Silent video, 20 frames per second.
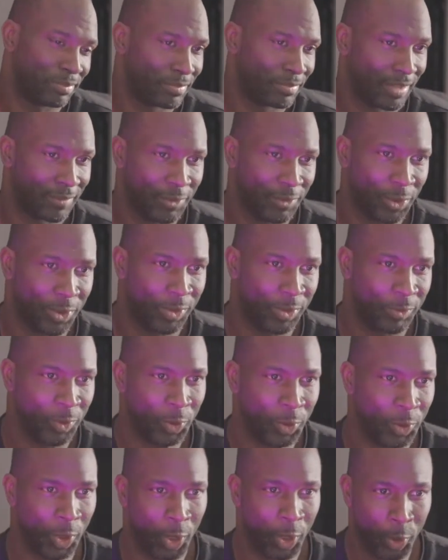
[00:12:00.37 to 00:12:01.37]
if you're on the
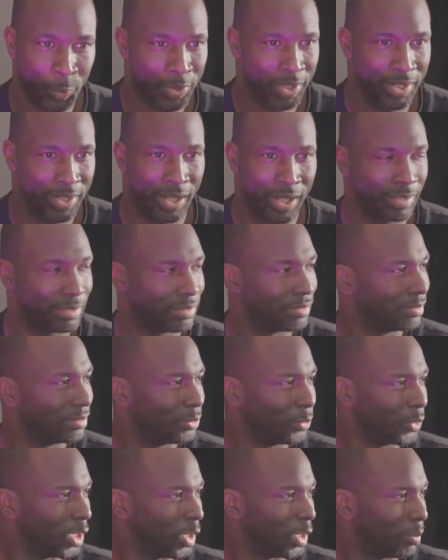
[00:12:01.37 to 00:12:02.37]
road, I hope you're not
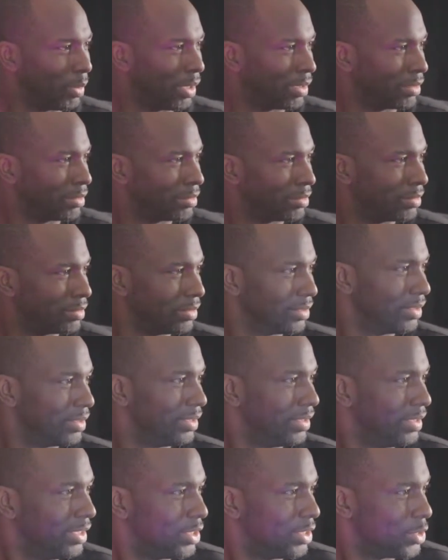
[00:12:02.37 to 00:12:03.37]
worried about
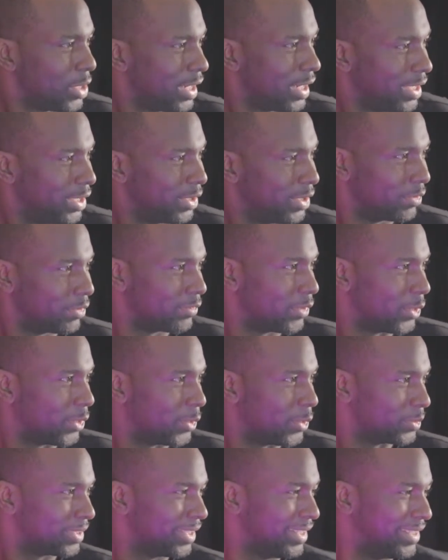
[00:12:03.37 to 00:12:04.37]
trying to get on the
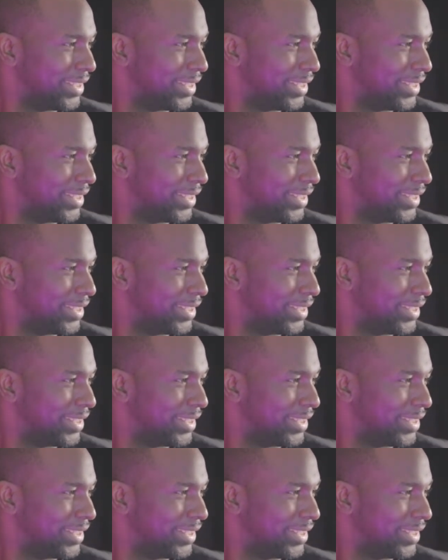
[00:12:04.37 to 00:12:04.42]
phone.